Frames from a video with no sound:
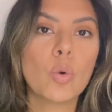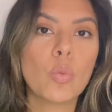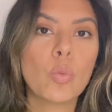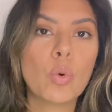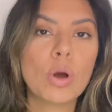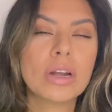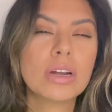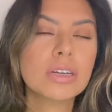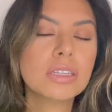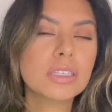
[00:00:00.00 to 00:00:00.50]

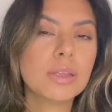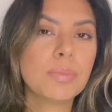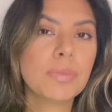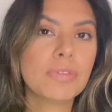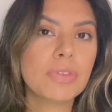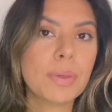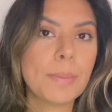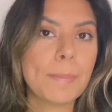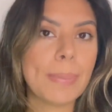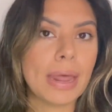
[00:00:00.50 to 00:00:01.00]
What are some
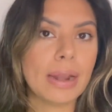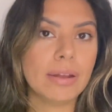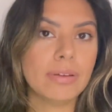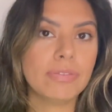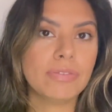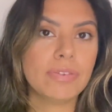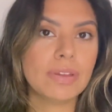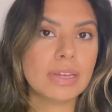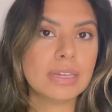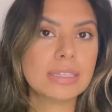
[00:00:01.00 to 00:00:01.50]
of the
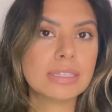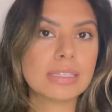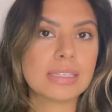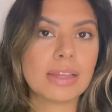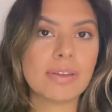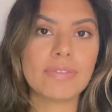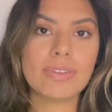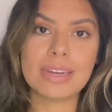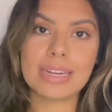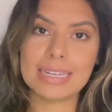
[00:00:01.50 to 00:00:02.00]
benefits
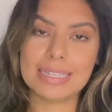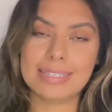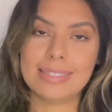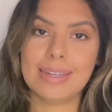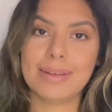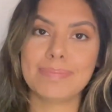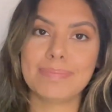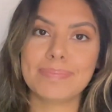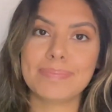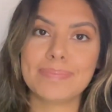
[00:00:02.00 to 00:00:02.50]
of an
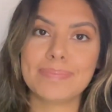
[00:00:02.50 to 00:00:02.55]
eSIM?